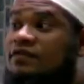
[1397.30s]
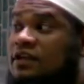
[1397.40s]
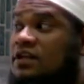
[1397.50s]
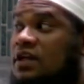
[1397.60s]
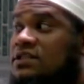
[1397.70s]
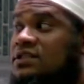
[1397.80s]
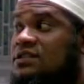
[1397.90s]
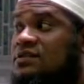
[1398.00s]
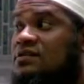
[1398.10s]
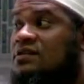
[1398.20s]
15
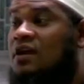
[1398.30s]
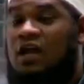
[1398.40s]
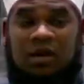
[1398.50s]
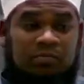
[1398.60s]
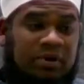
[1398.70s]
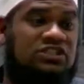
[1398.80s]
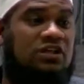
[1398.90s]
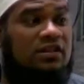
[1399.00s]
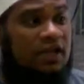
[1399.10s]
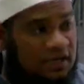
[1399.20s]
days. And
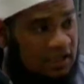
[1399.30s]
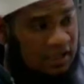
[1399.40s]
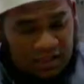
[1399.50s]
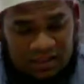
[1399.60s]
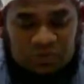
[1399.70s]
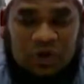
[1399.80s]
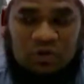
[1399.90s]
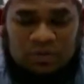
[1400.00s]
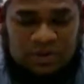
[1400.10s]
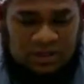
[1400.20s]
based on that,
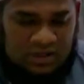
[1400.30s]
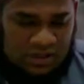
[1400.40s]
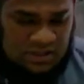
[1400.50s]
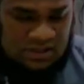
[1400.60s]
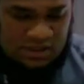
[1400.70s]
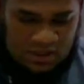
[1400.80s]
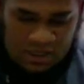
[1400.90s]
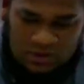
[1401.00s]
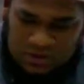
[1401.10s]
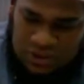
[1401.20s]
that's why it will be
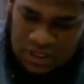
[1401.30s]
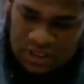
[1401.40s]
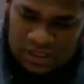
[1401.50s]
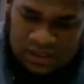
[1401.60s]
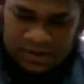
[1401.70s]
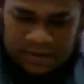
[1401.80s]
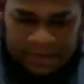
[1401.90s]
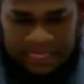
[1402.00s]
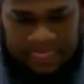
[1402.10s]
hayd, inshallah.